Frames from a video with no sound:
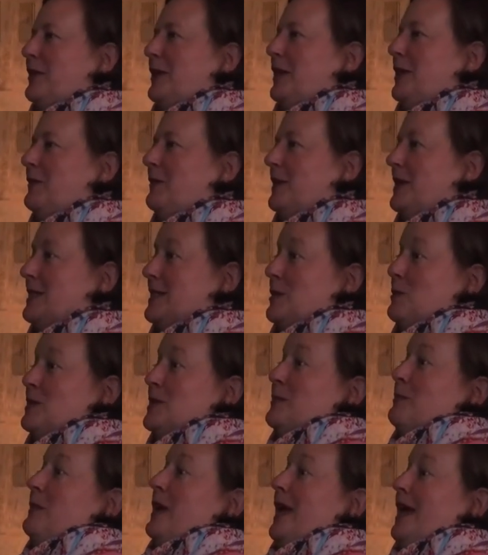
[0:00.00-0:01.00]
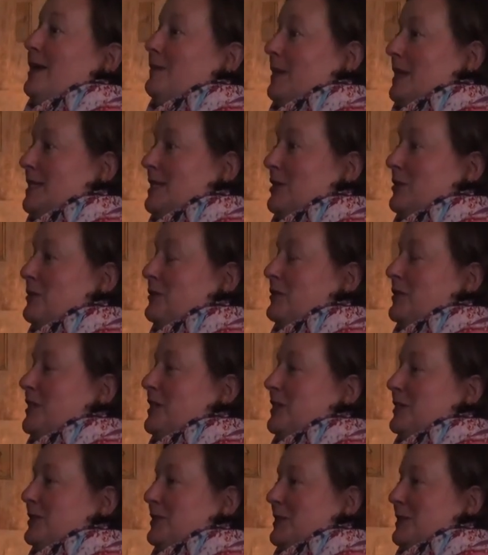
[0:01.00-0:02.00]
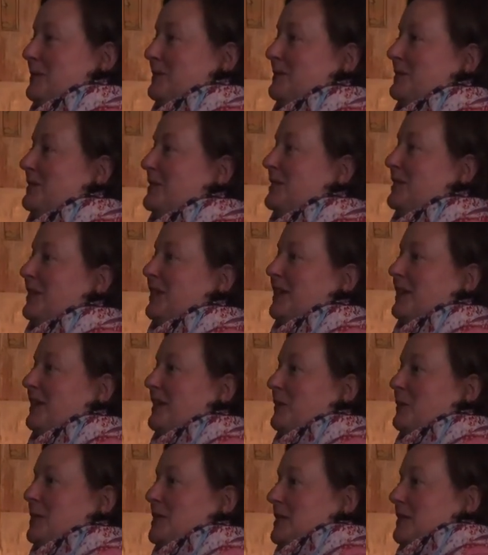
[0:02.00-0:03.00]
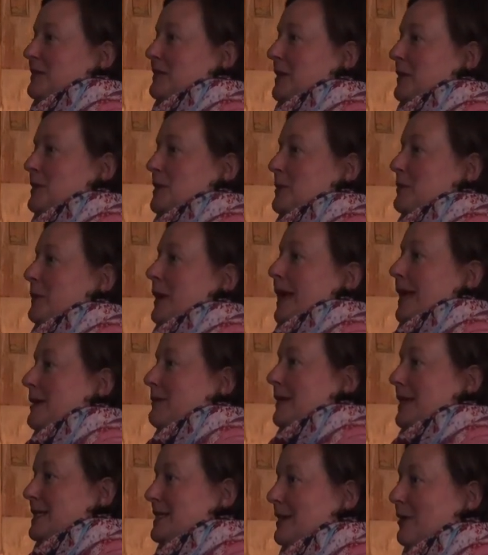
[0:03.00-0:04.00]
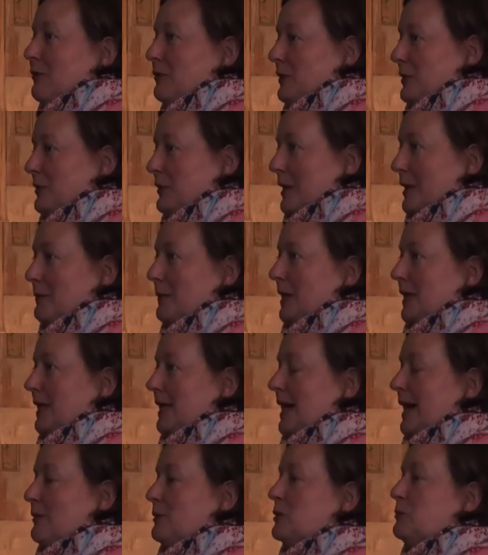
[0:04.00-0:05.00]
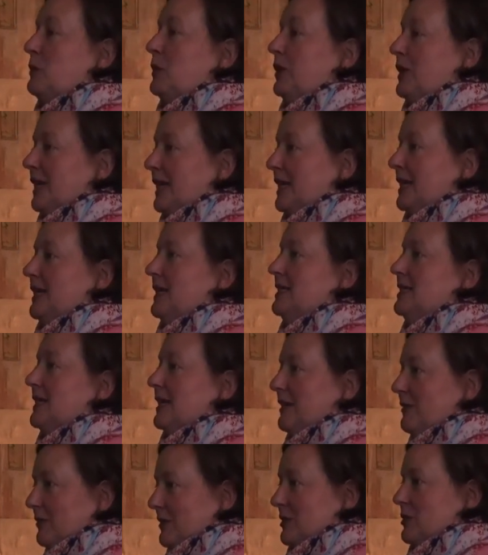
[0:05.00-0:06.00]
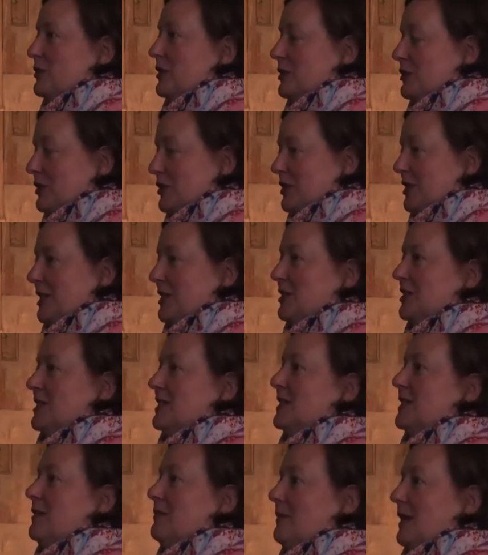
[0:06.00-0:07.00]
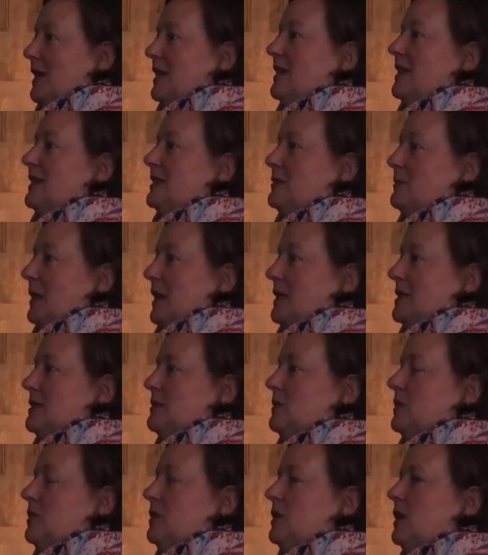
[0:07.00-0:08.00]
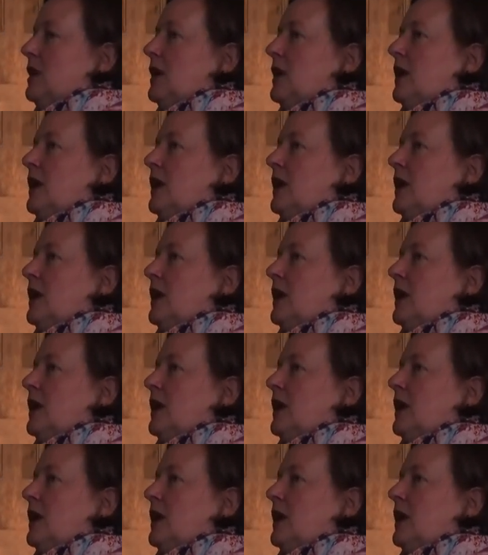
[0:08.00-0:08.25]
funding because I wasn't paying myself for years. So I, I, wasn't I wasn't paying myself with grant money. I was putting it into infrastructure changes that made things possible